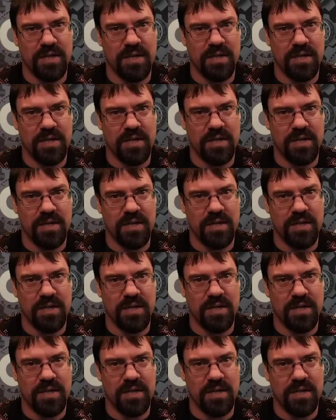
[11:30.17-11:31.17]

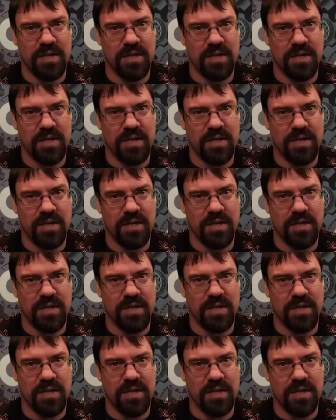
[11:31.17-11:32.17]

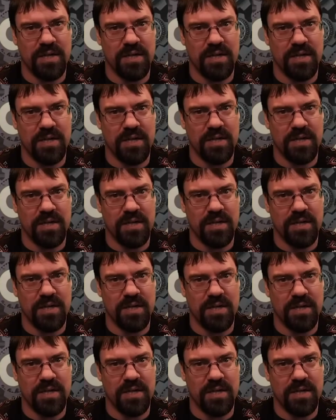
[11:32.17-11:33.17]

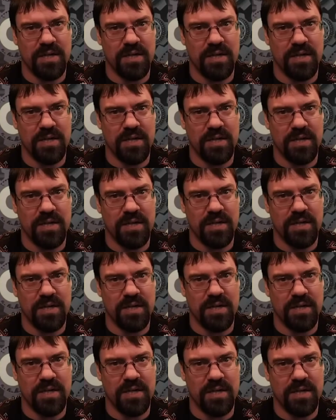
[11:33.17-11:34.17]

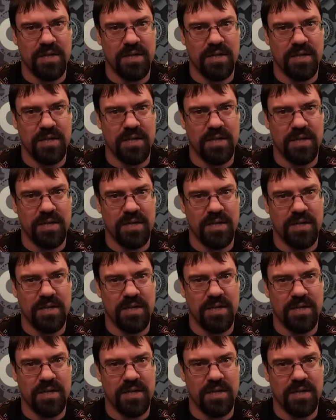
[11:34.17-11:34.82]
[no speech]